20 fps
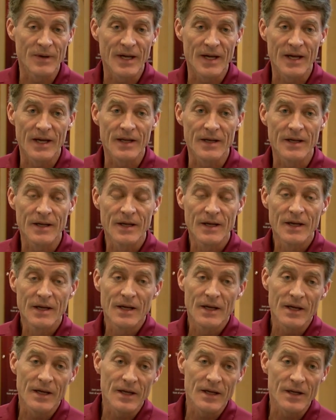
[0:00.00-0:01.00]
And
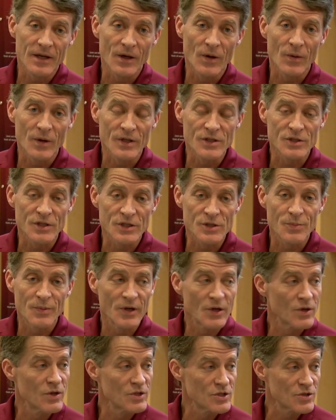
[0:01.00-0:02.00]
you know, it's, it's been
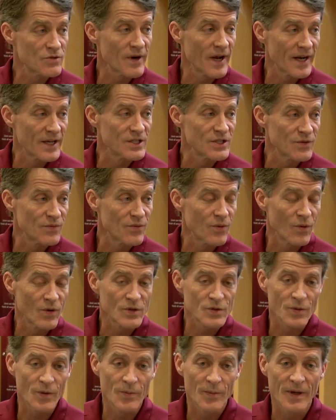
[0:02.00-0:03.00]
a good strategy for
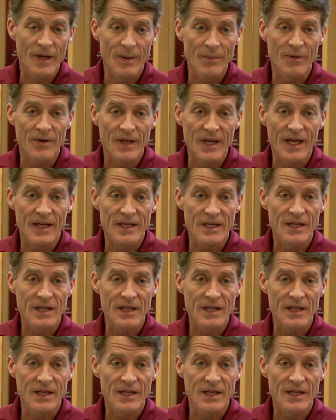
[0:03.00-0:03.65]
us. We've been able to get